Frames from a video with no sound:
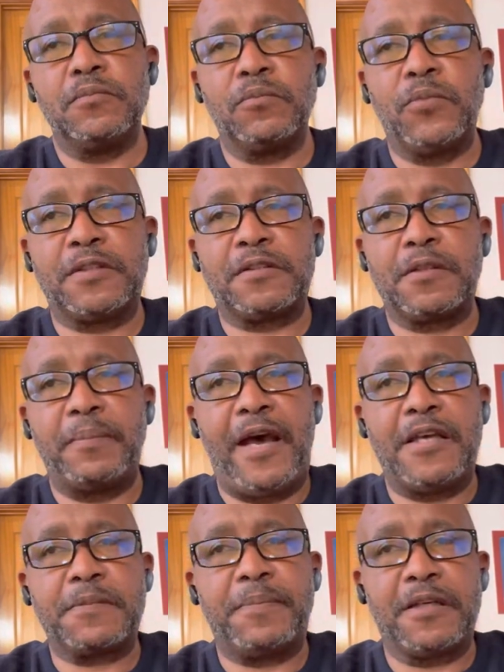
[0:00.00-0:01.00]
with some
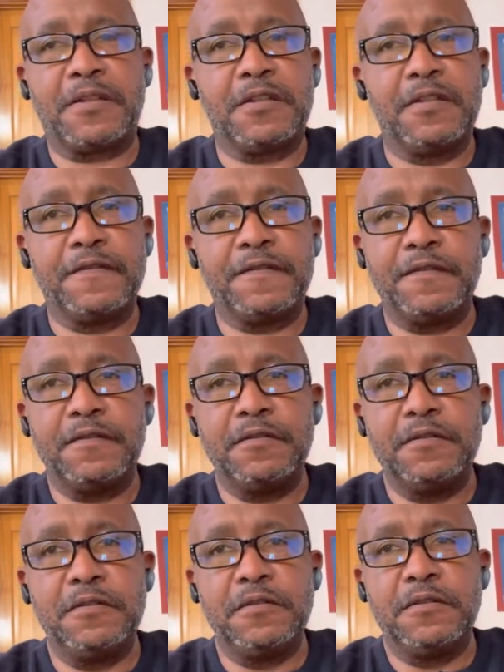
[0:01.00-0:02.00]
aspect of,
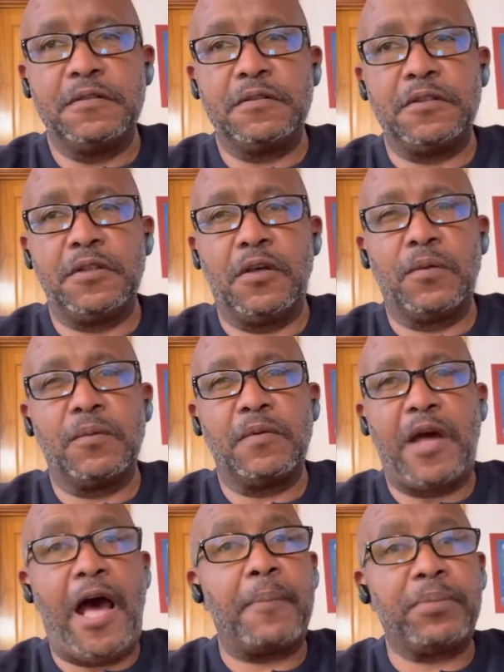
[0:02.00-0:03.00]
you know,
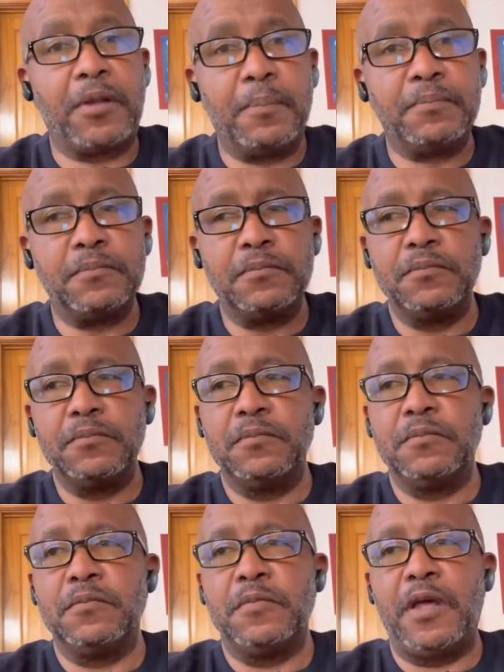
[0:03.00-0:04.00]
aplomb
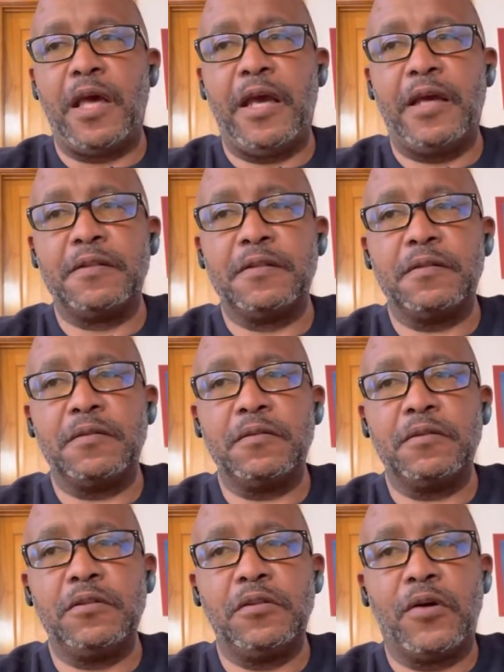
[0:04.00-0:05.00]
and,
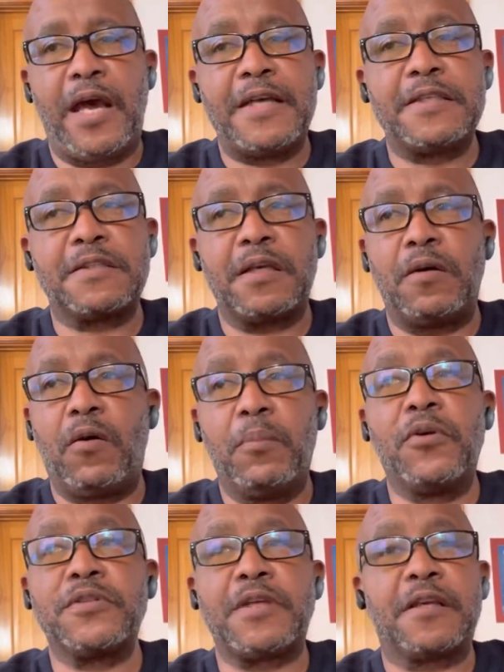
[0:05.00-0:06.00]
you know, as
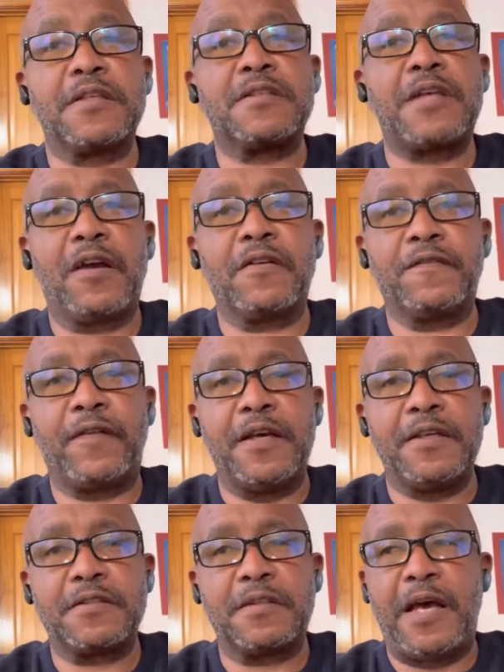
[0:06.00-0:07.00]
almost like a
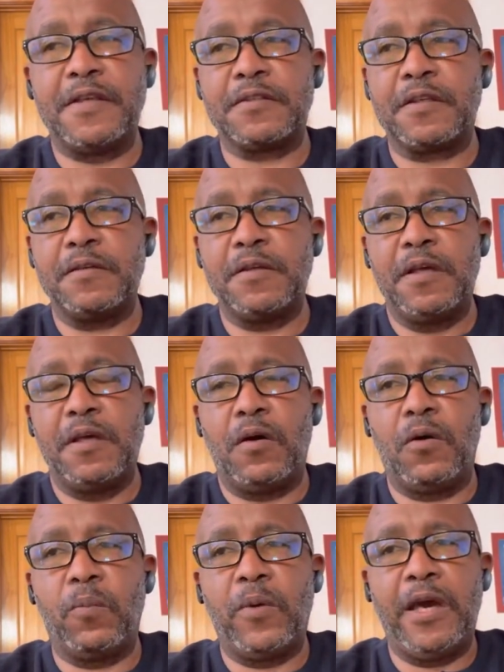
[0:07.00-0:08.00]
sacrifice, as
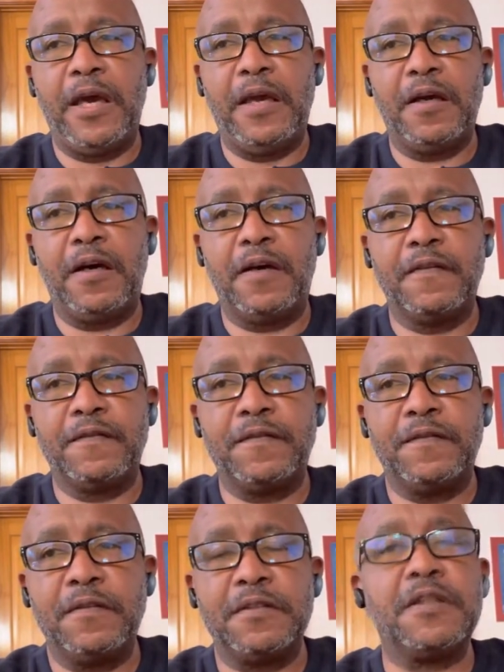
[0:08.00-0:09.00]
a way of
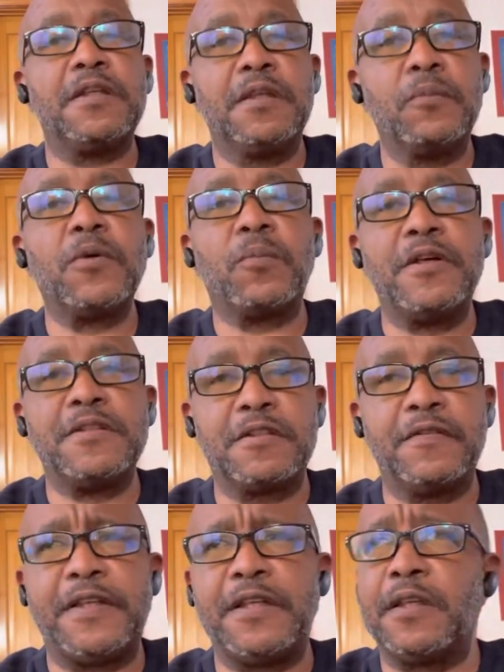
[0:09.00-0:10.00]
dealing with one's
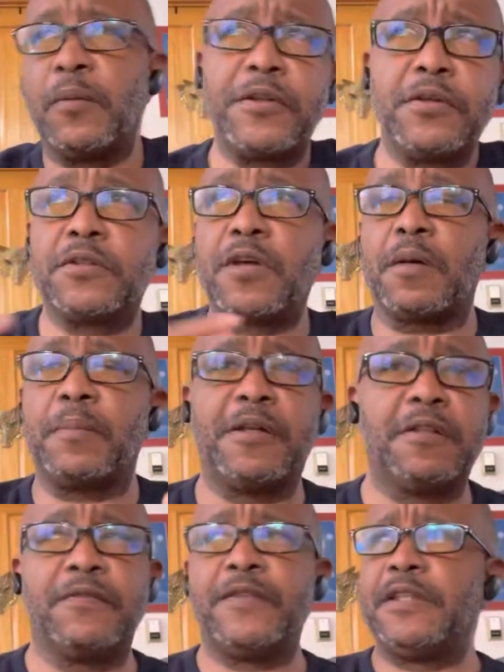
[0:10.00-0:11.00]
divinity, whether you're talking about
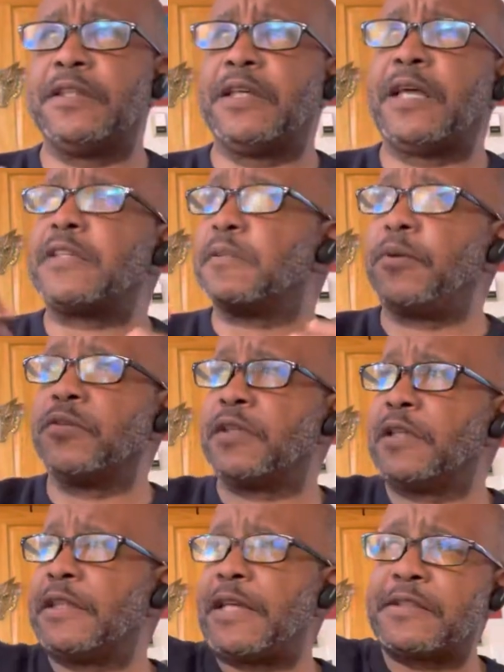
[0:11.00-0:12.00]
a divinity that
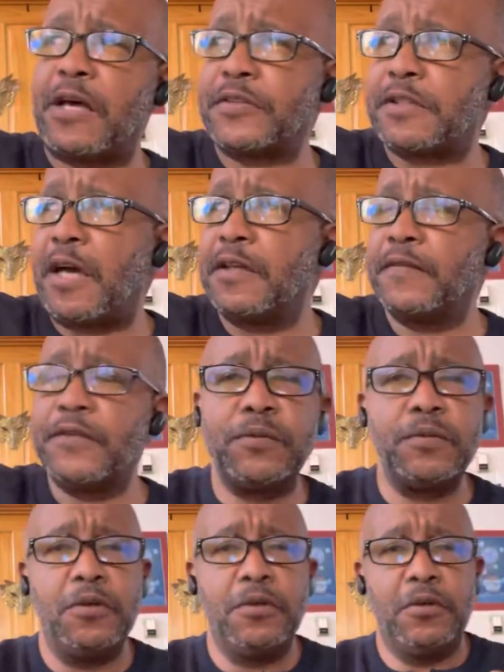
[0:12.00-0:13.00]
supposedly that's outside of
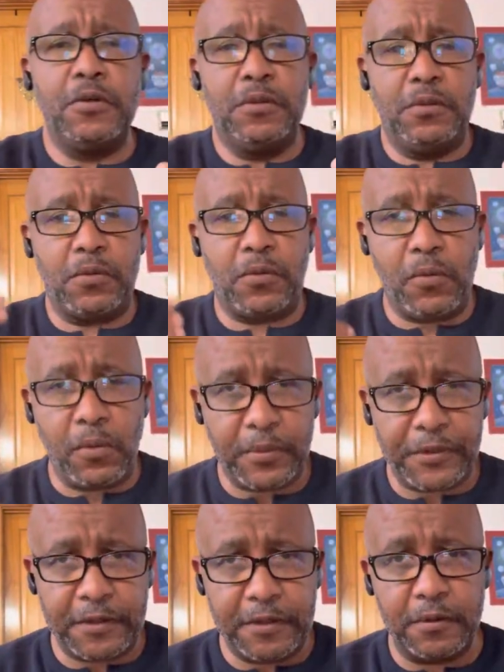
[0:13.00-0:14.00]
you or
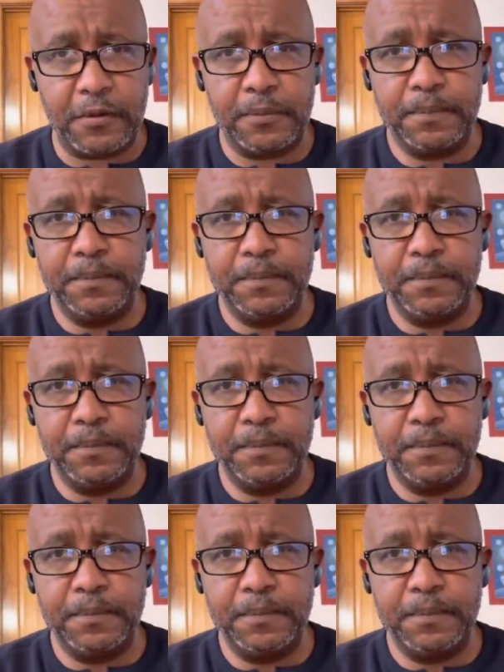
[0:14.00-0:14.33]
within you,